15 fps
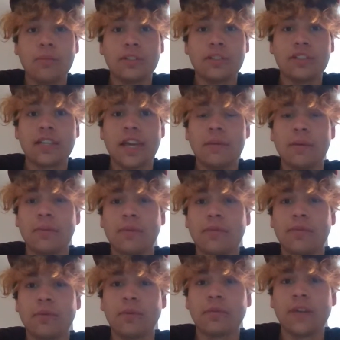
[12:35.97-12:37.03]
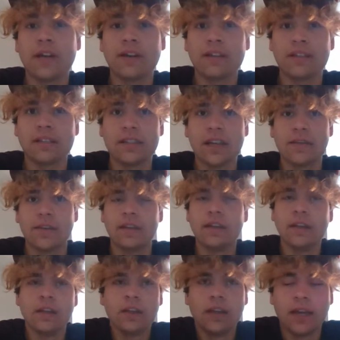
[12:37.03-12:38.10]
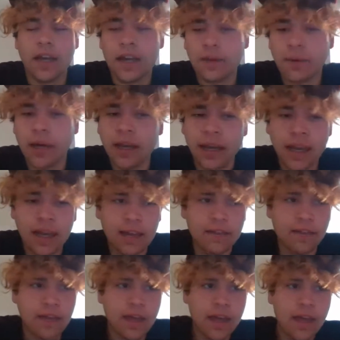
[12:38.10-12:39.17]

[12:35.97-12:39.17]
just gave up a 4th down and 7. Anyway, and